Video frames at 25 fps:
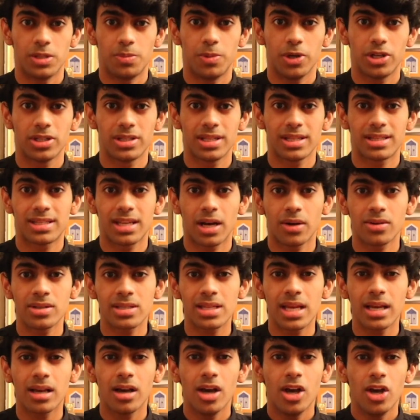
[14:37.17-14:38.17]
because it sounds
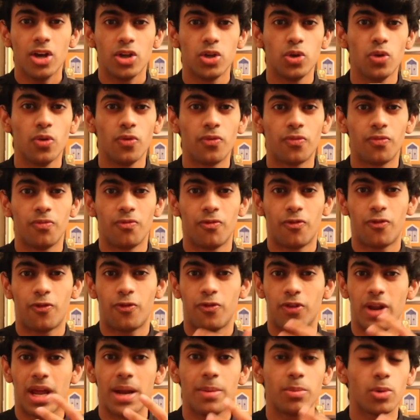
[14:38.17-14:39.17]
like you've
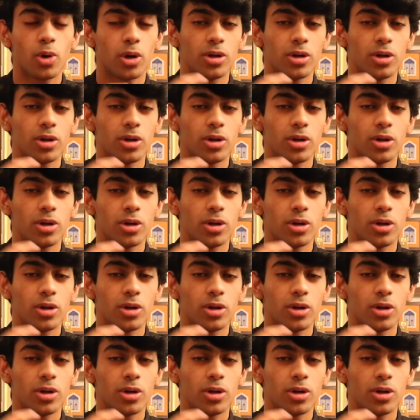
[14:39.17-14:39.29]
framed